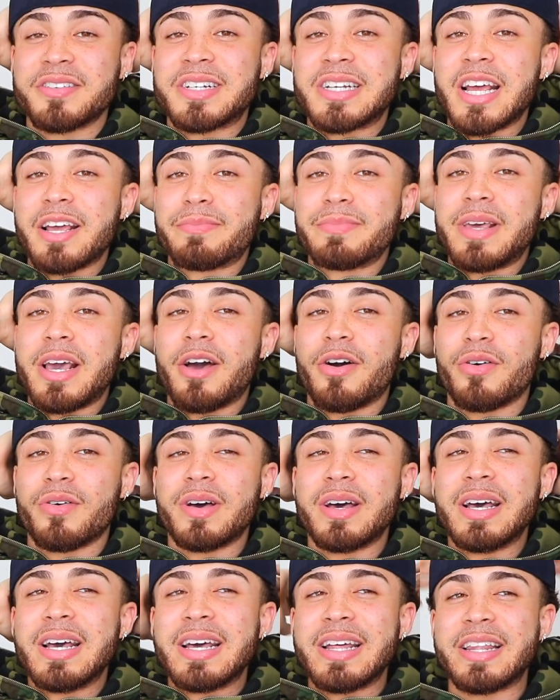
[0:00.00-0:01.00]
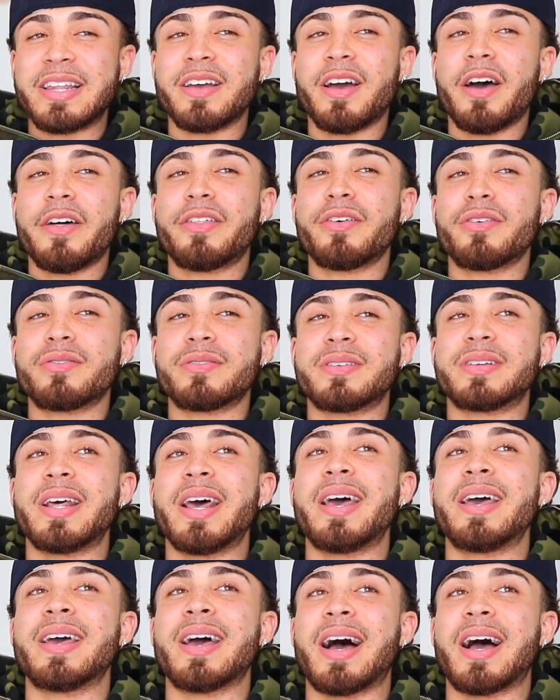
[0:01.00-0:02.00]
check me out. The other
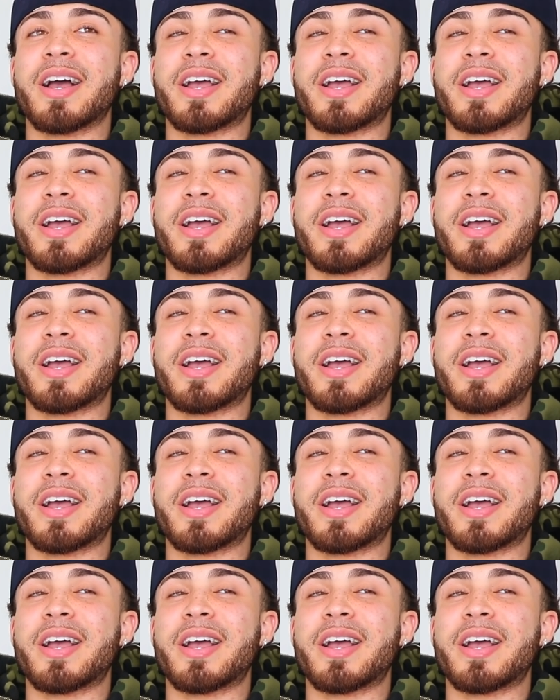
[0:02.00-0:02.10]
day